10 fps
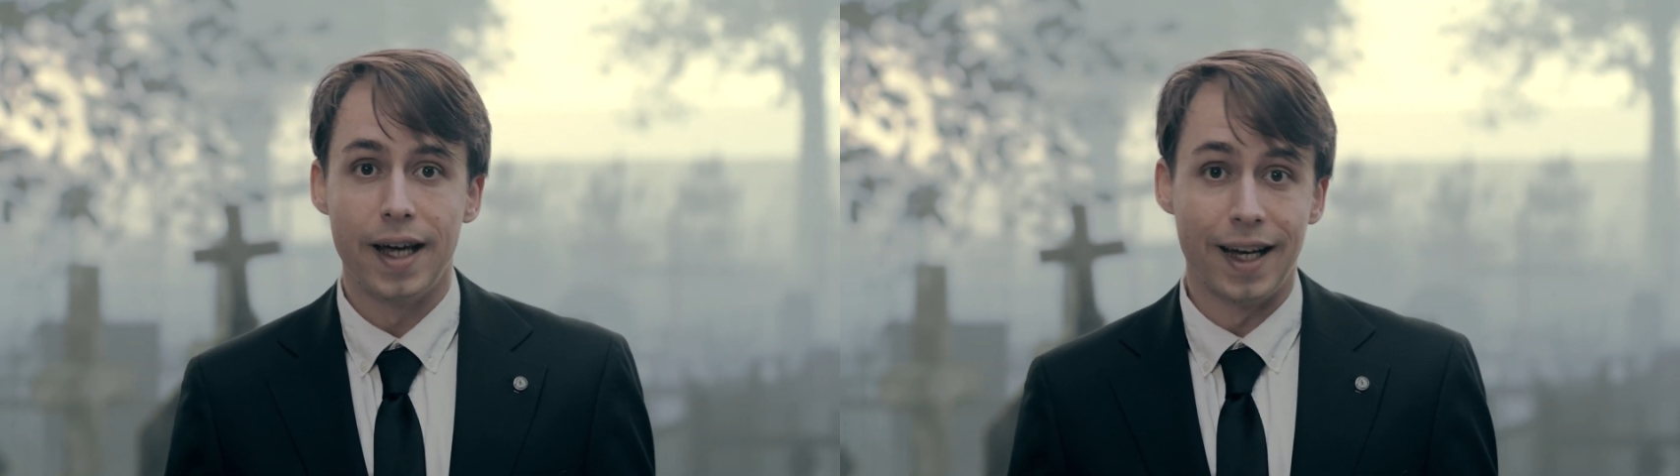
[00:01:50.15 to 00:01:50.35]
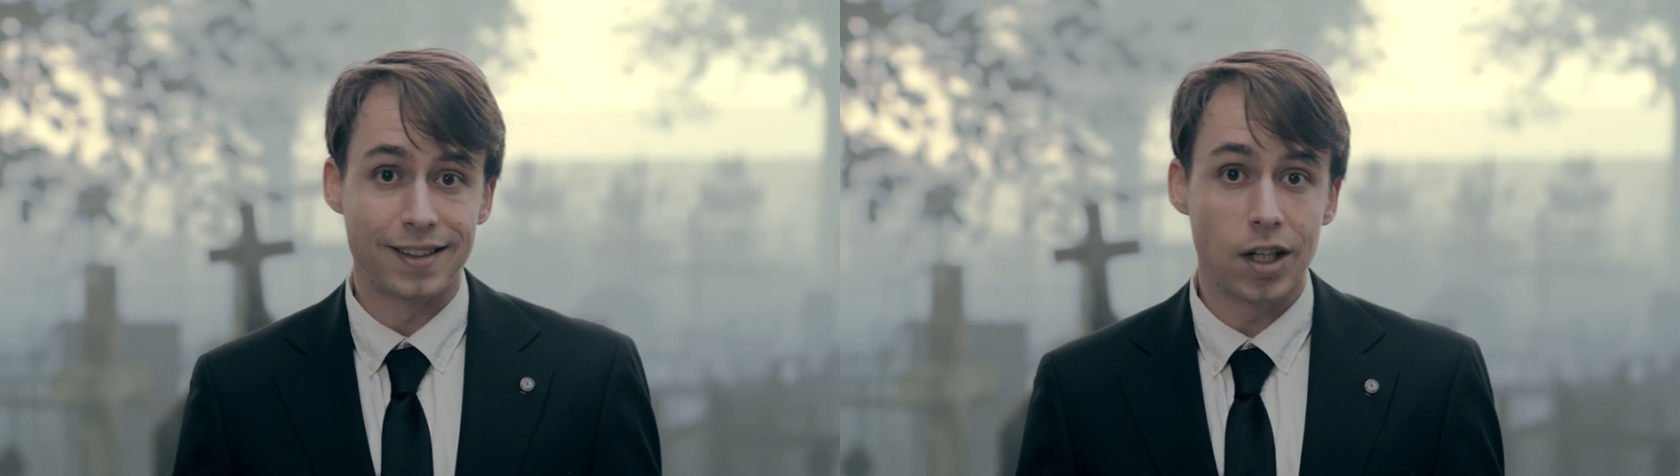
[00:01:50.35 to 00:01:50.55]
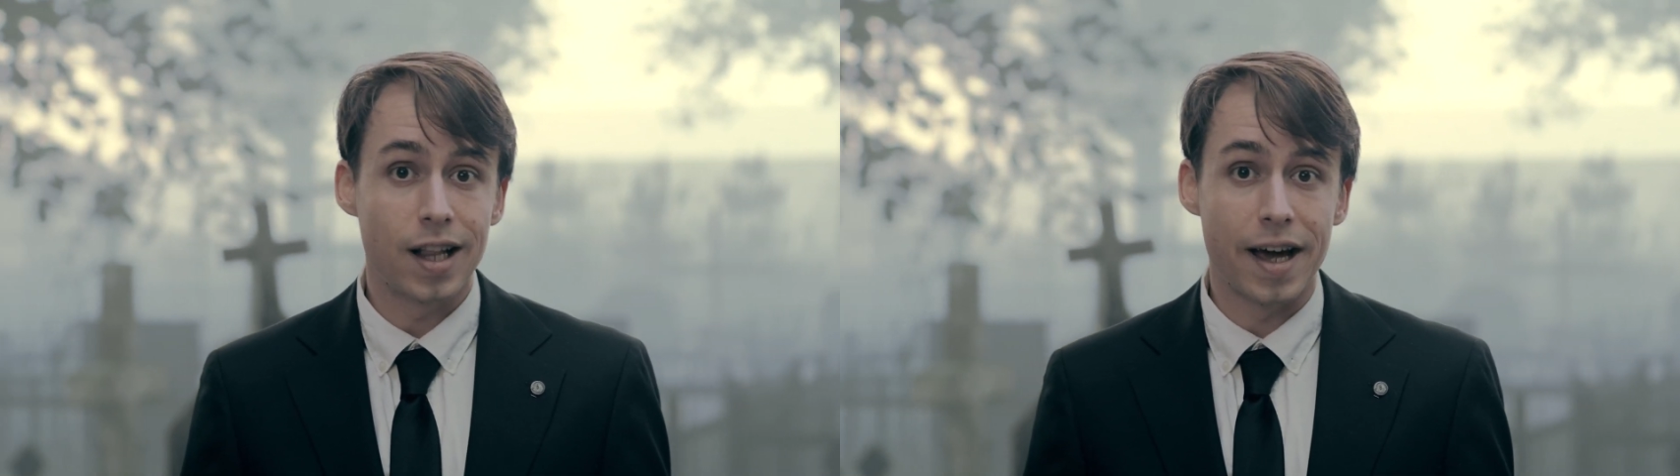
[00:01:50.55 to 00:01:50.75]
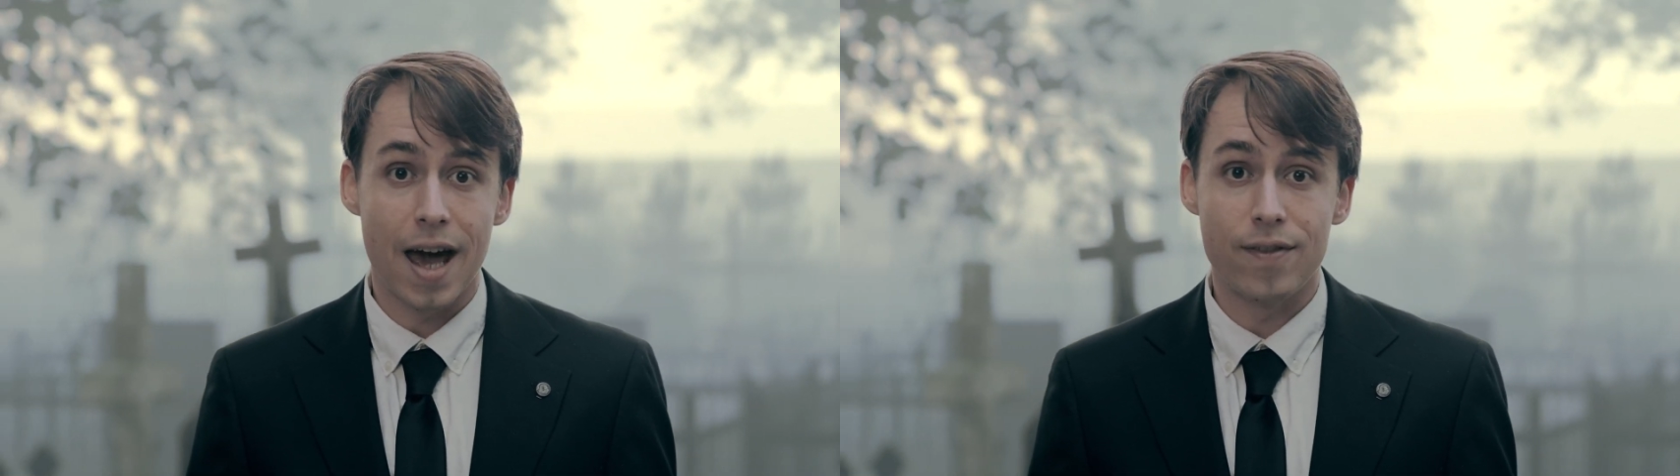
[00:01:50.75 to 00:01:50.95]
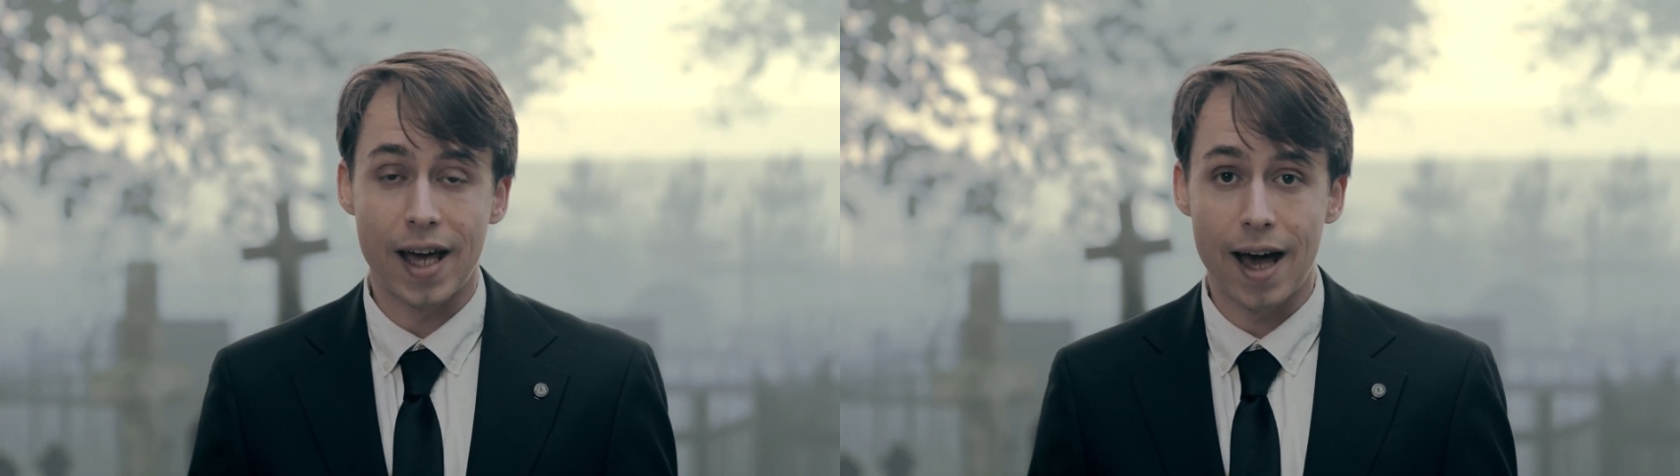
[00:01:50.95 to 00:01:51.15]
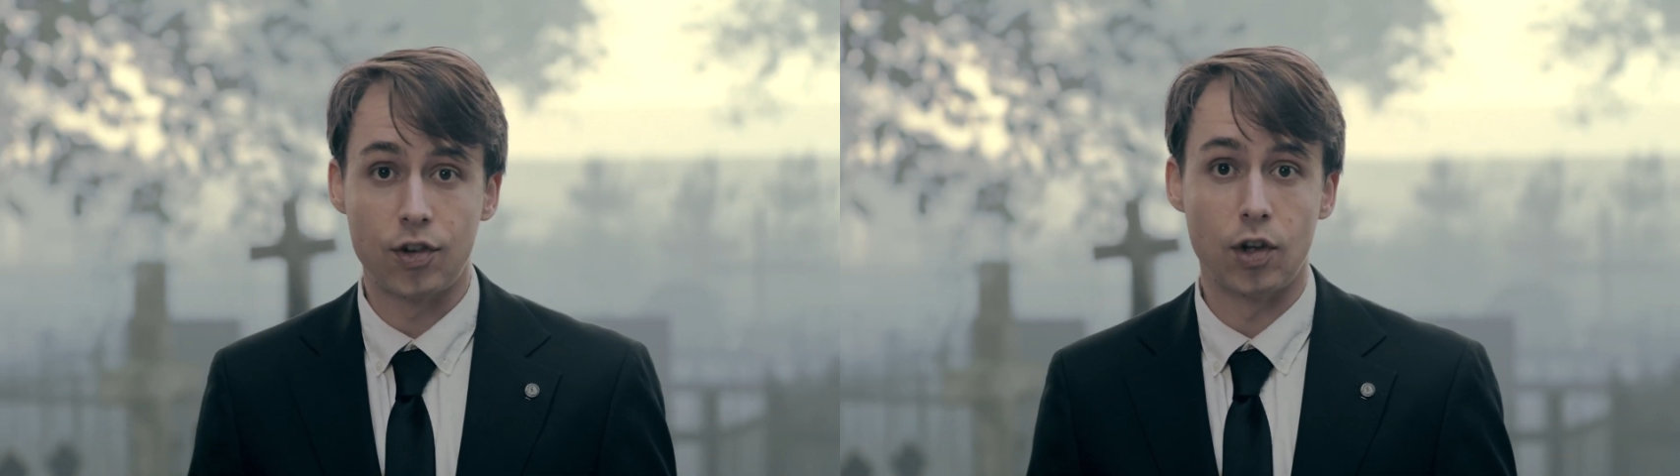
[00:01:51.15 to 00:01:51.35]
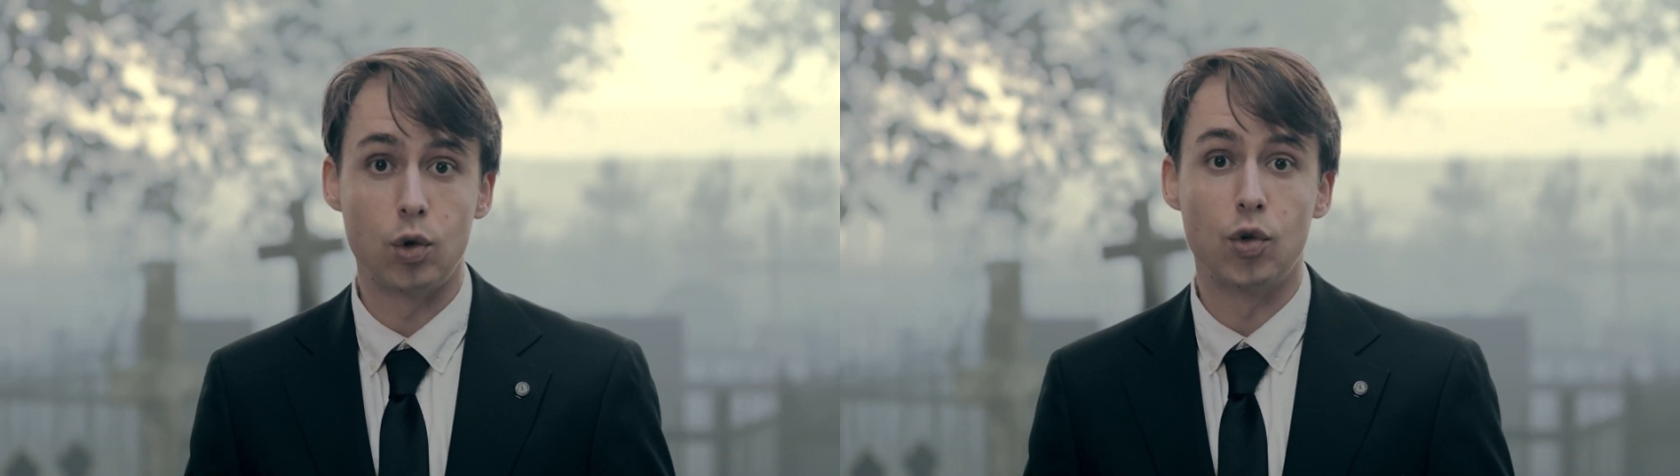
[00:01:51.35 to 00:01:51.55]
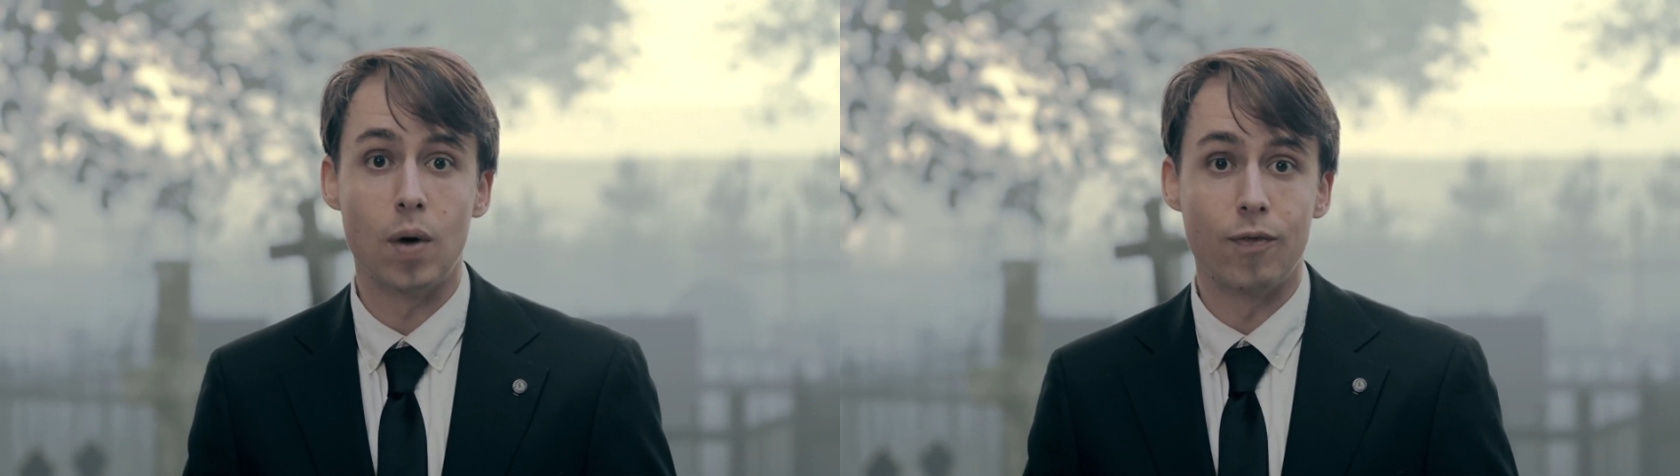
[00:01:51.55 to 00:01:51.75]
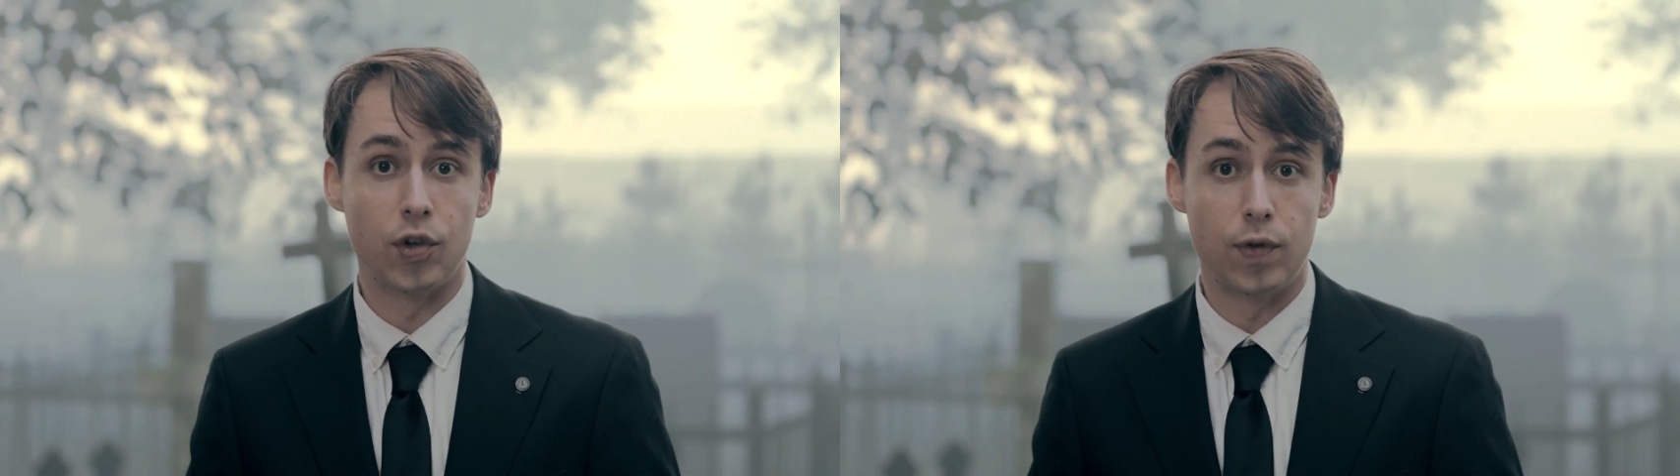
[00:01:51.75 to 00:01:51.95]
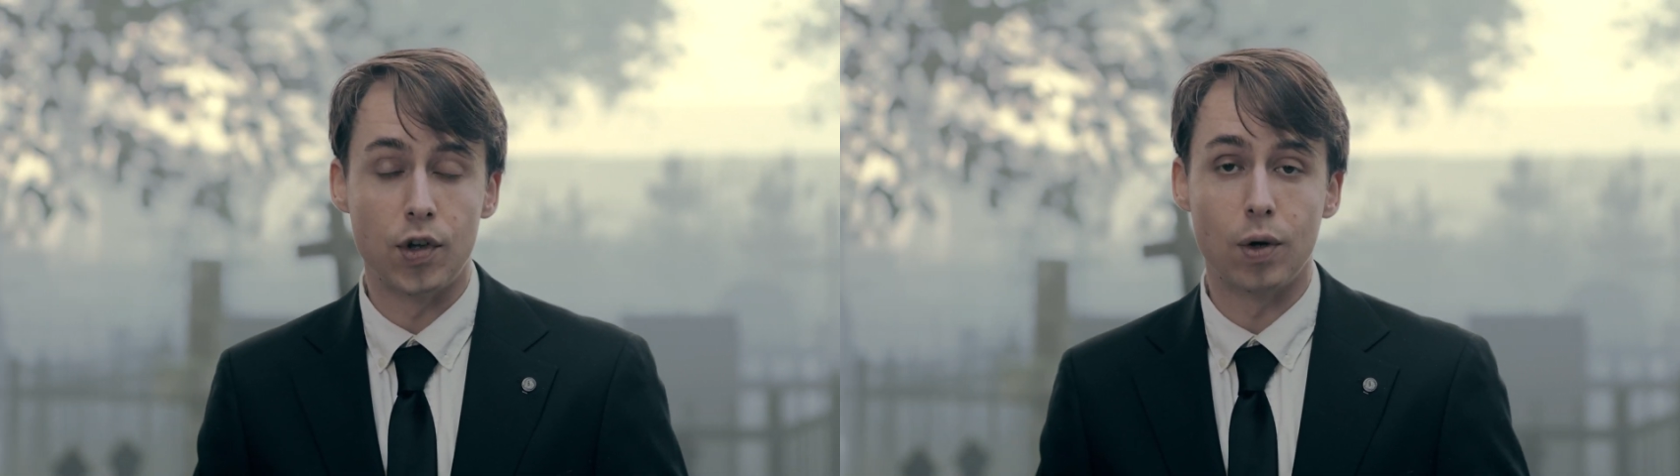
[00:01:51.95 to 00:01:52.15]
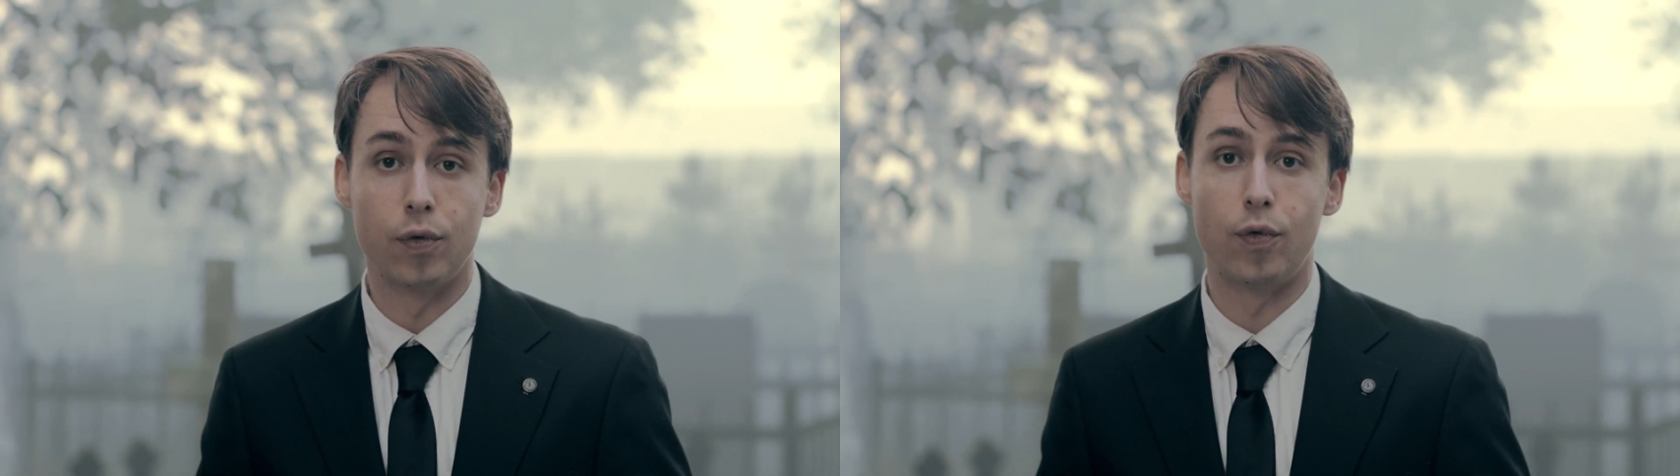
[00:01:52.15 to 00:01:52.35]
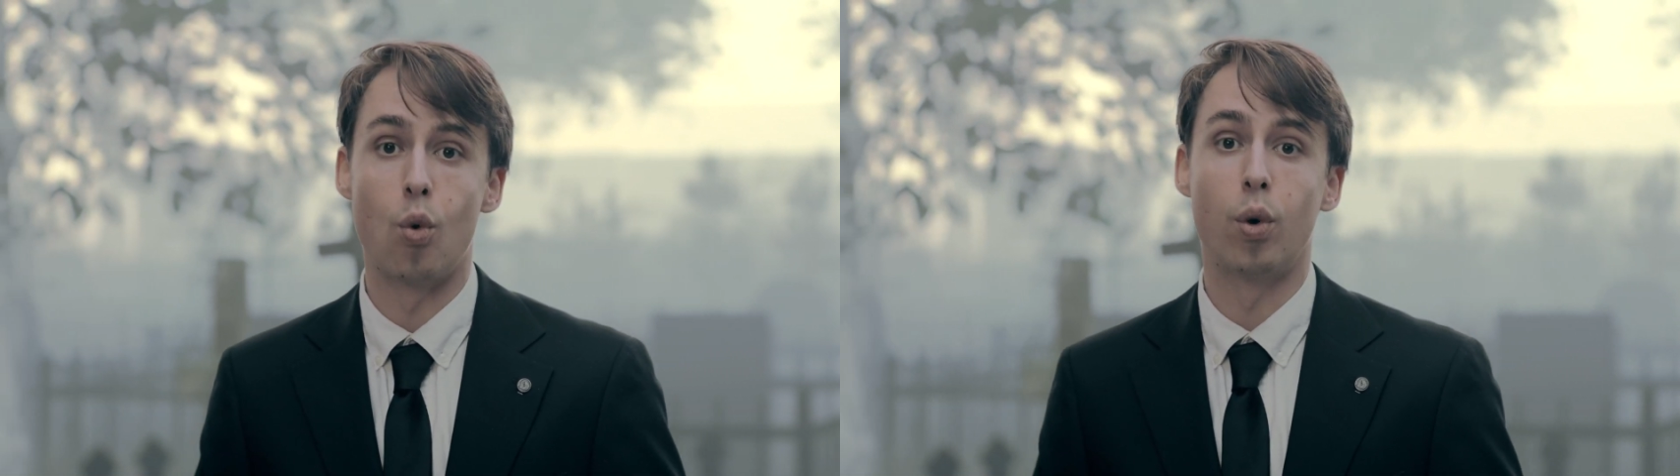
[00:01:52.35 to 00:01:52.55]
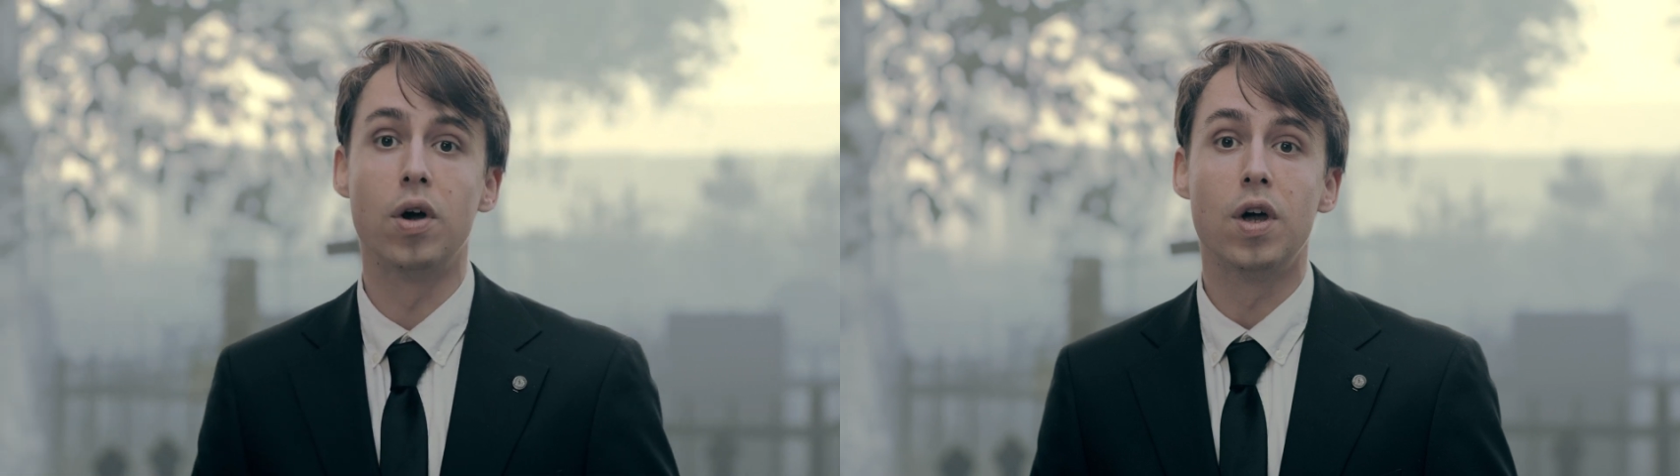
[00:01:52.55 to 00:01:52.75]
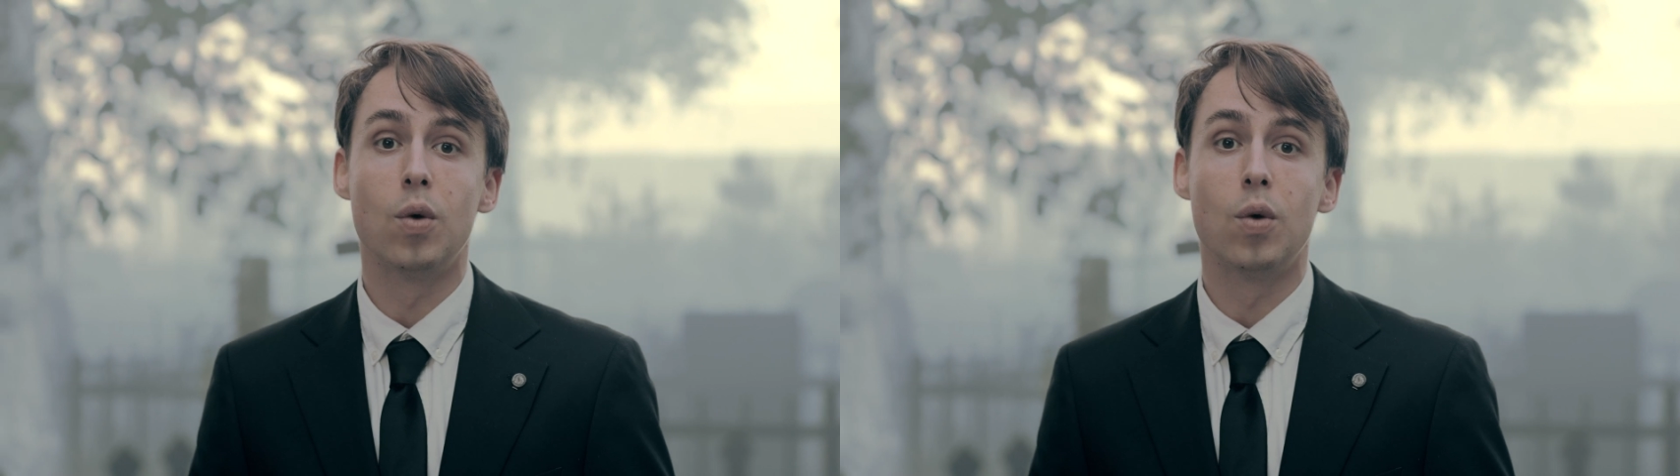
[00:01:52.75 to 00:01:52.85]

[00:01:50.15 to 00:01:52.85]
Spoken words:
It's not like having access to someone's physical phone,